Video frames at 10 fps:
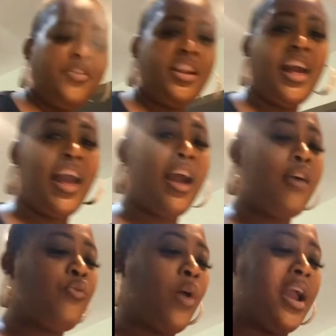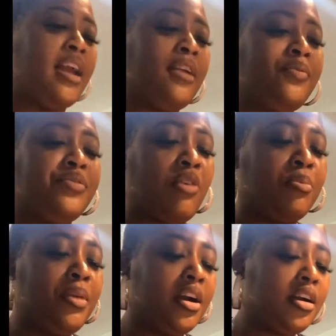fill it halfway. There will
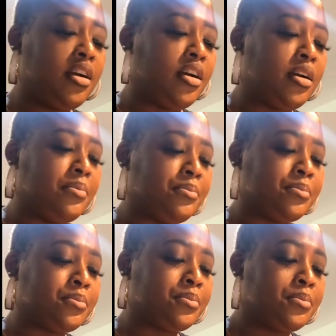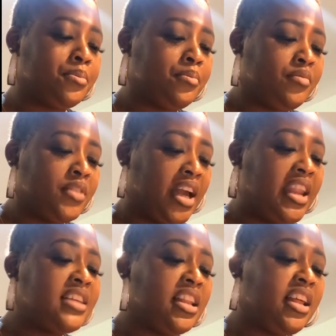be a cup, and
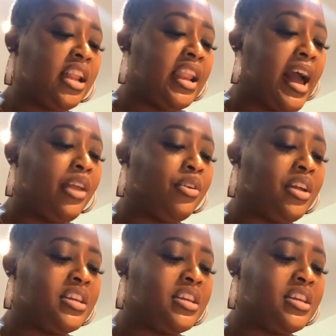there's a little line on the